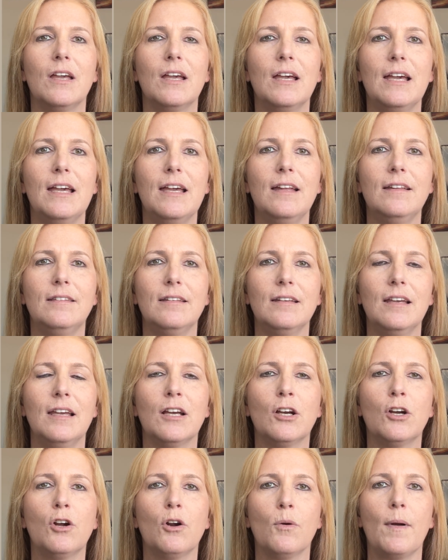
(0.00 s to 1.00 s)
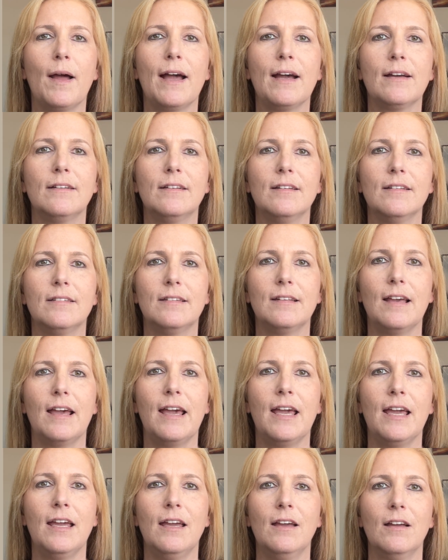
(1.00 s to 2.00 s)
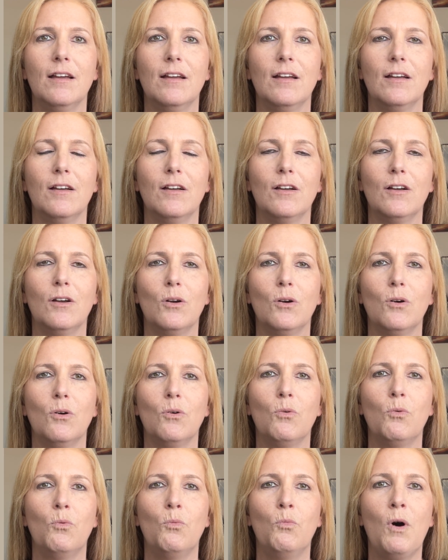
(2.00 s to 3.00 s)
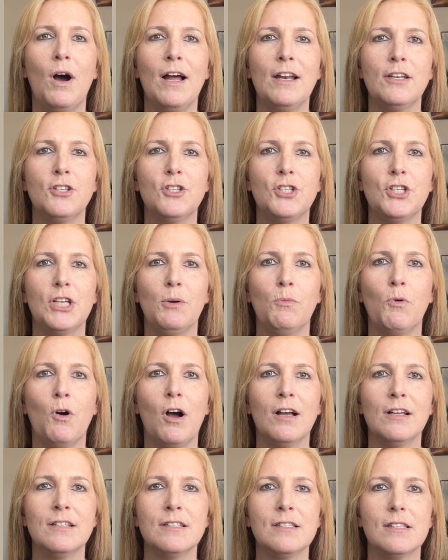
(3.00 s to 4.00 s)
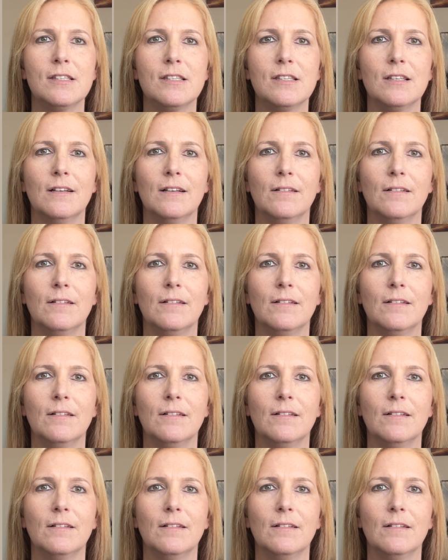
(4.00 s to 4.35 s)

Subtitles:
It's incorrect to say, what she wants